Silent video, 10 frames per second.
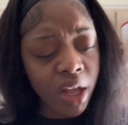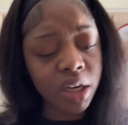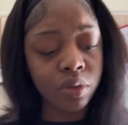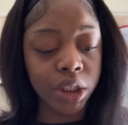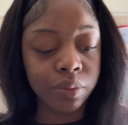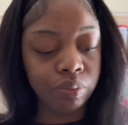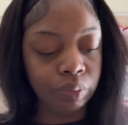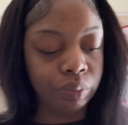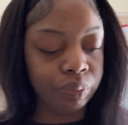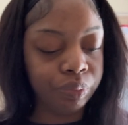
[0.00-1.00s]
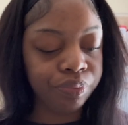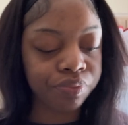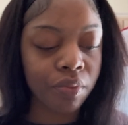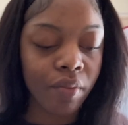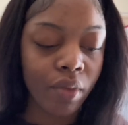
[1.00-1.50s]
Anyway,
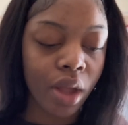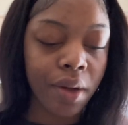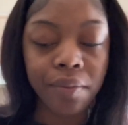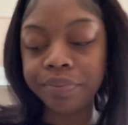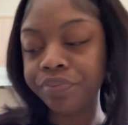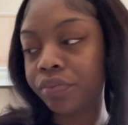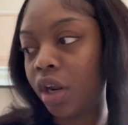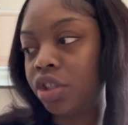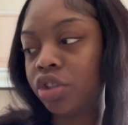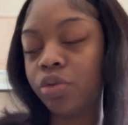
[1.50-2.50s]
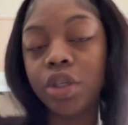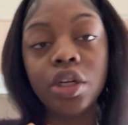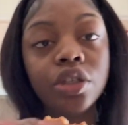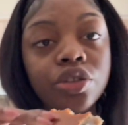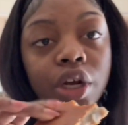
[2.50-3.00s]
I just wanted
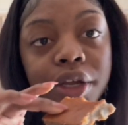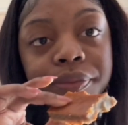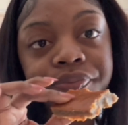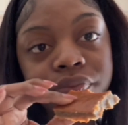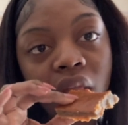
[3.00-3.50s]
to try it.